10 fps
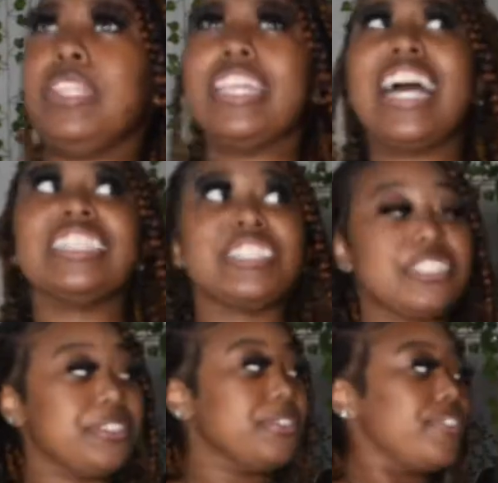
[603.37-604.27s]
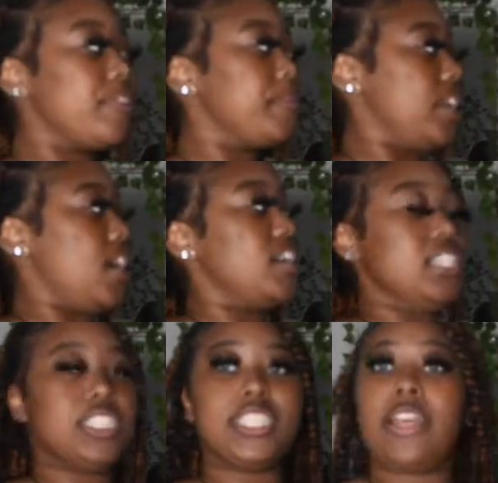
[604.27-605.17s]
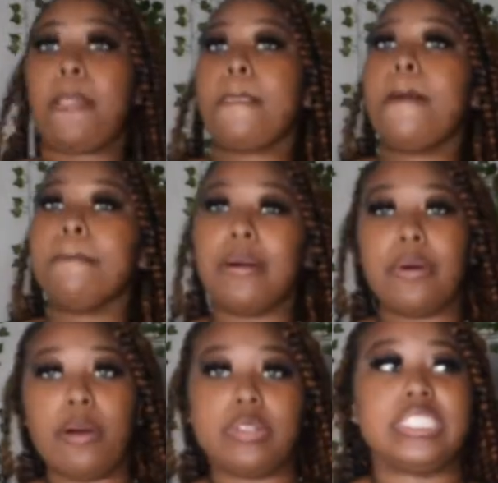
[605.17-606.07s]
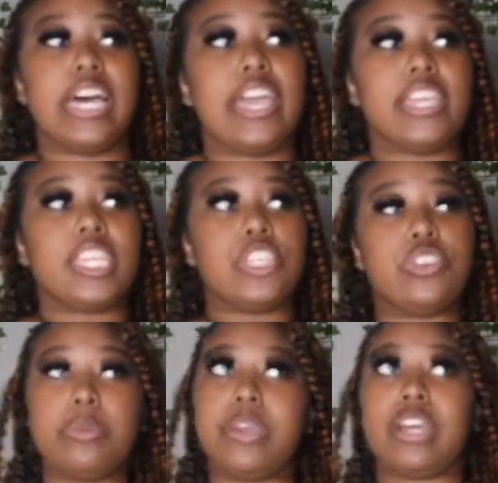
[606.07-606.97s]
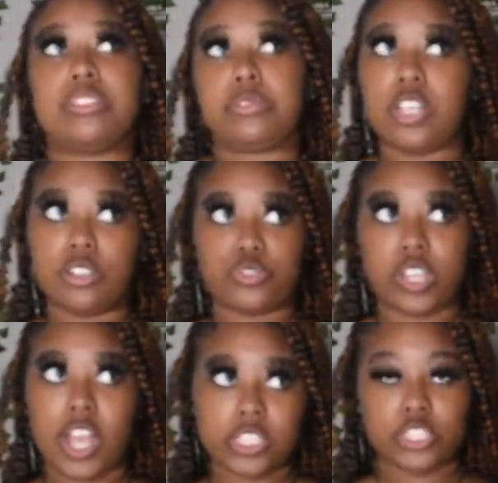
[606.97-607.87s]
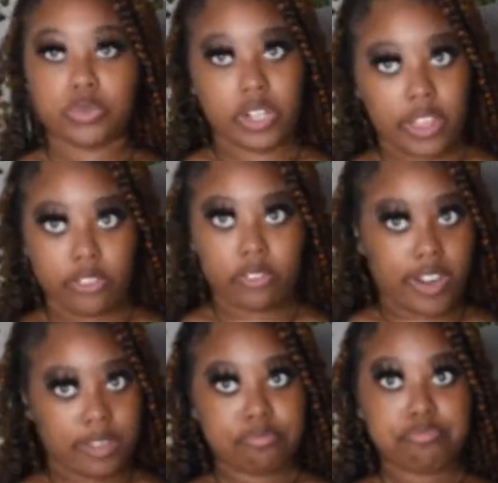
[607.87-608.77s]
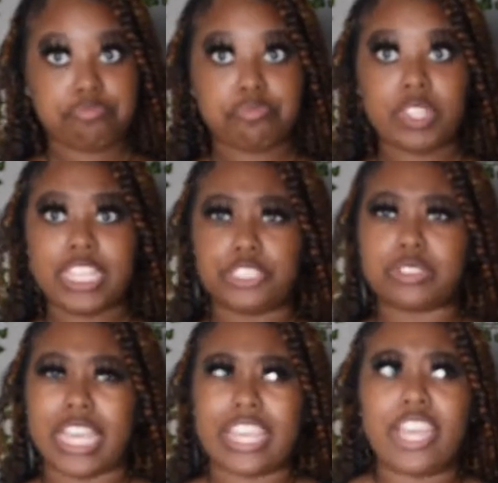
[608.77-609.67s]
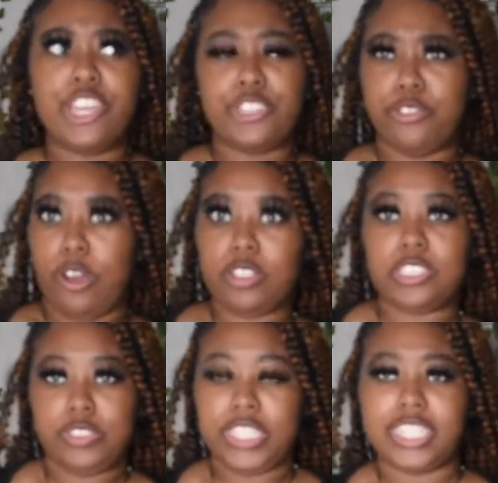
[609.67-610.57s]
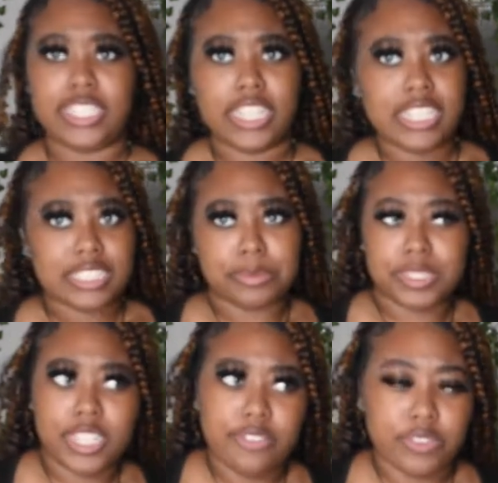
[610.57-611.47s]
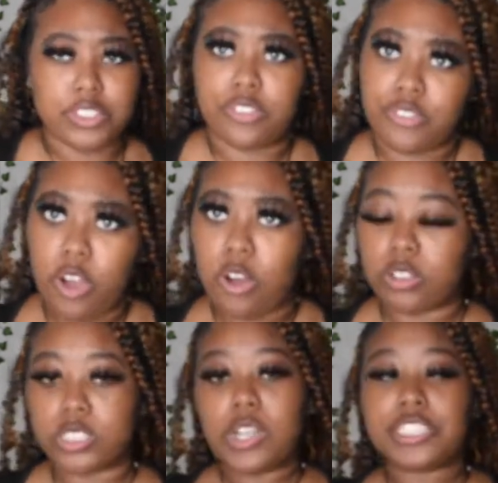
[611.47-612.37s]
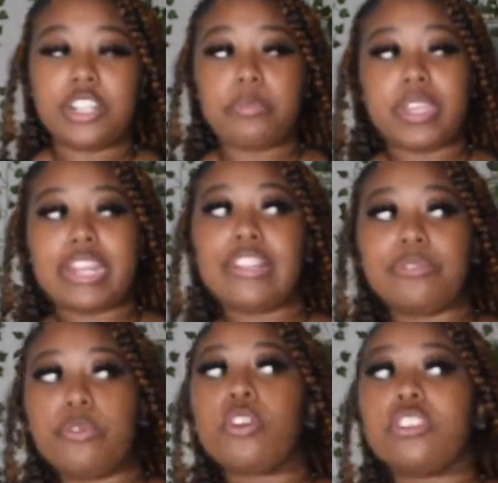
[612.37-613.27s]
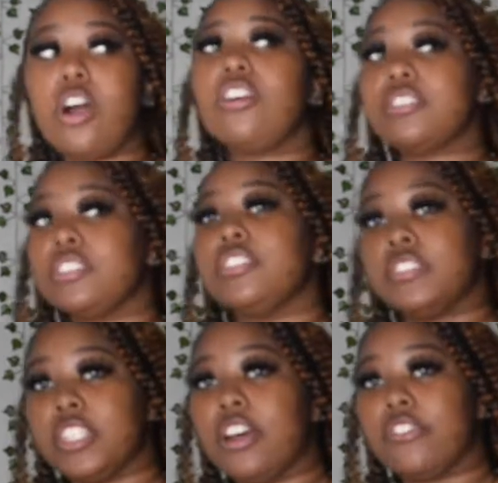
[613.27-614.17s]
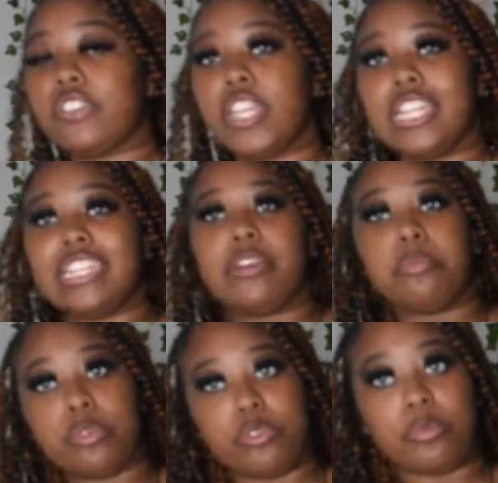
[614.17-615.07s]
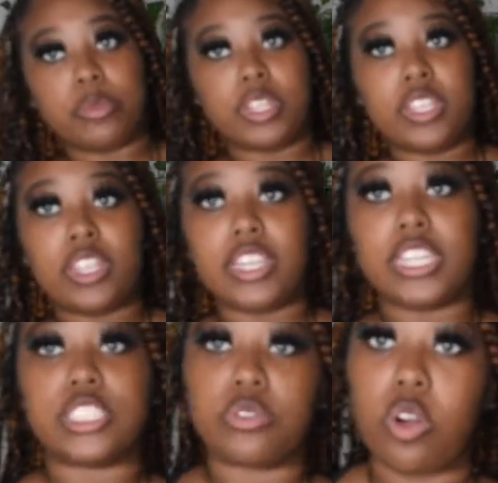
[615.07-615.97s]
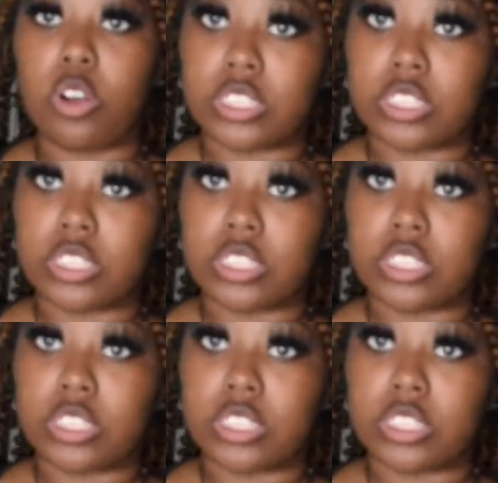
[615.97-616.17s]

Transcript: the last two if i'm being honest my mom was like you need to pick out some clothes for college or whatever right and she was like, you also need some stuff for the fall. So I start picking out more long sleeve stuff. And then boom, it's the long